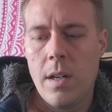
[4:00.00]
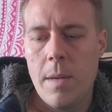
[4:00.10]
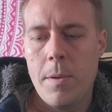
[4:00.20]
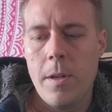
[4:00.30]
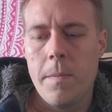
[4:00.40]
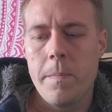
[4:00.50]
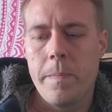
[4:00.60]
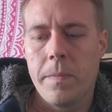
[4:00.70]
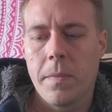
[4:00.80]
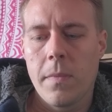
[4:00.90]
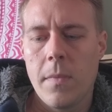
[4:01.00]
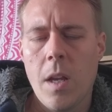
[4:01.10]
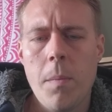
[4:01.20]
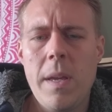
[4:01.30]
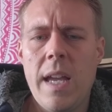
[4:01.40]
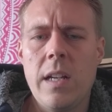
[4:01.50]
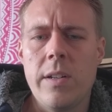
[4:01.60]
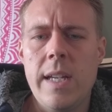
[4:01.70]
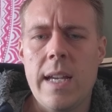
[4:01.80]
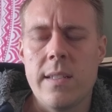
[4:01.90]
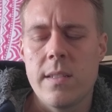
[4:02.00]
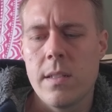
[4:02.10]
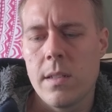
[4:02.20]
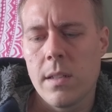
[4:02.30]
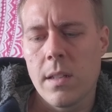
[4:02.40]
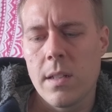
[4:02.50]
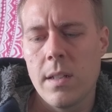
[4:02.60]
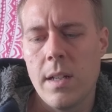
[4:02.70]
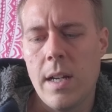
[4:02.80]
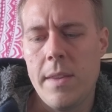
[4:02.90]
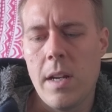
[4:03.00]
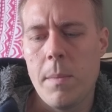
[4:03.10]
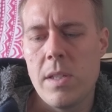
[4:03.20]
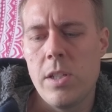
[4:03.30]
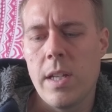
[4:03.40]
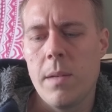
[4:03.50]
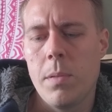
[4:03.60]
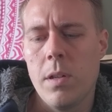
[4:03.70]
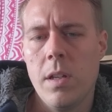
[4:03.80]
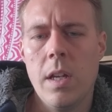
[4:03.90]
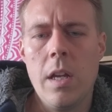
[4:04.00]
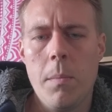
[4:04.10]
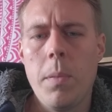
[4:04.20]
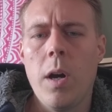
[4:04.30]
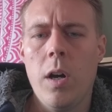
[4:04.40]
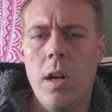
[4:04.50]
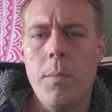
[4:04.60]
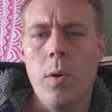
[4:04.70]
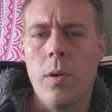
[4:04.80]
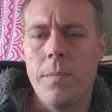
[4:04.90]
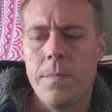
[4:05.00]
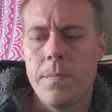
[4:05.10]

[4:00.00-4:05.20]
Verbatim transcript: I put, I'm a bit angry, yes. And then I messaged again, put, but hurt more.